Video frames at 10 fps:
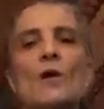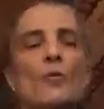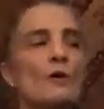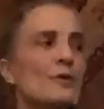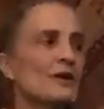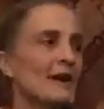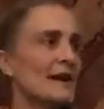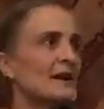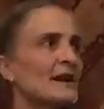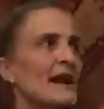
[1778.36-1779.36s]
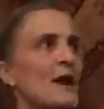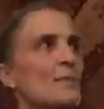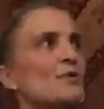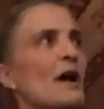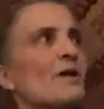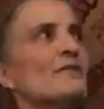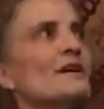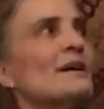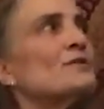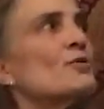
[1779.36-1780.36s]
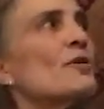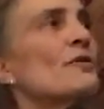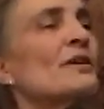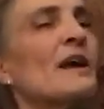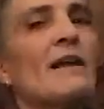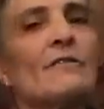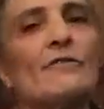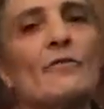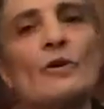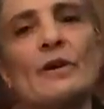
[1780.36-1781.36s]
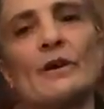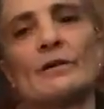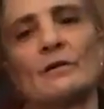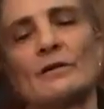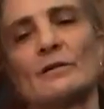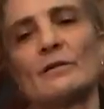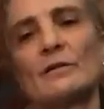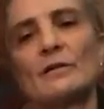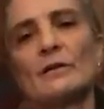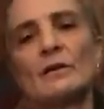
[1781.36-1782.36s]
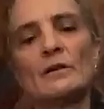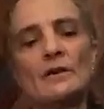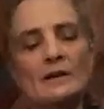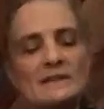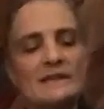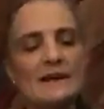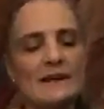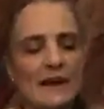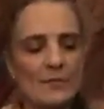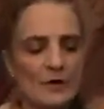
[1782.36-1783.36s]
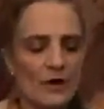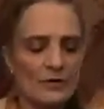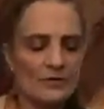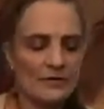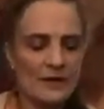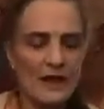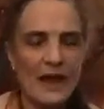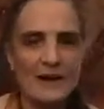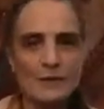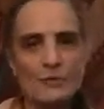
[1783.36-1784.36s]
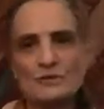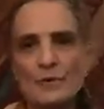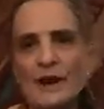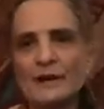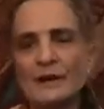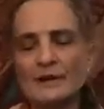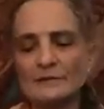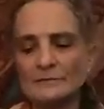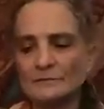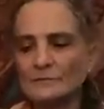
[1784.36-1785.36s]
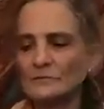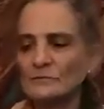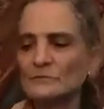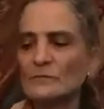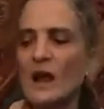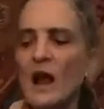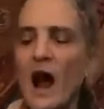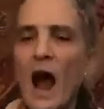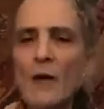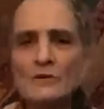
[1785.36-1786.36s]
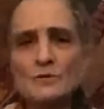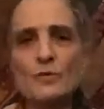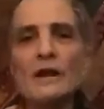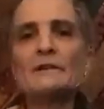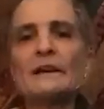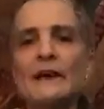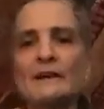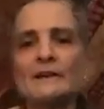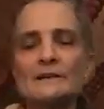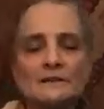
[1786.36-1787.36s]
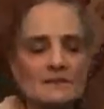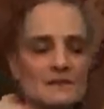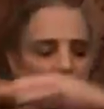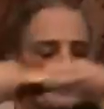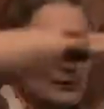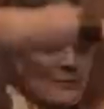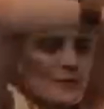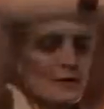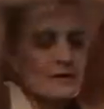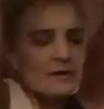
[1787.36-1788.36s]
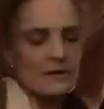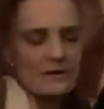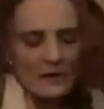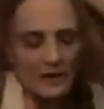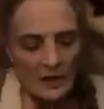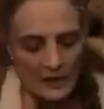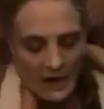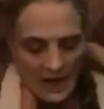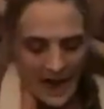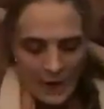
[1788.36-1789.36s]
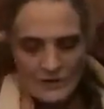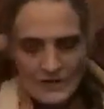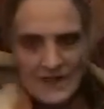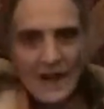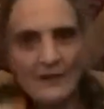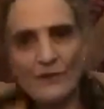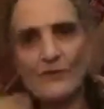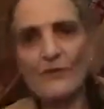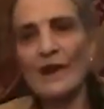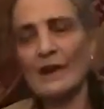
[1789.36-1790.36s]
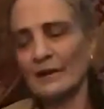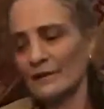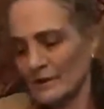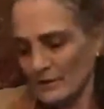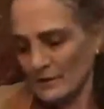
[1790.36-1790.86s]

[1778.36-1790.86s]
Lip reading: We were in a campground in Northern California, a state campground, and it was raining. I was relegated to sleep outside the van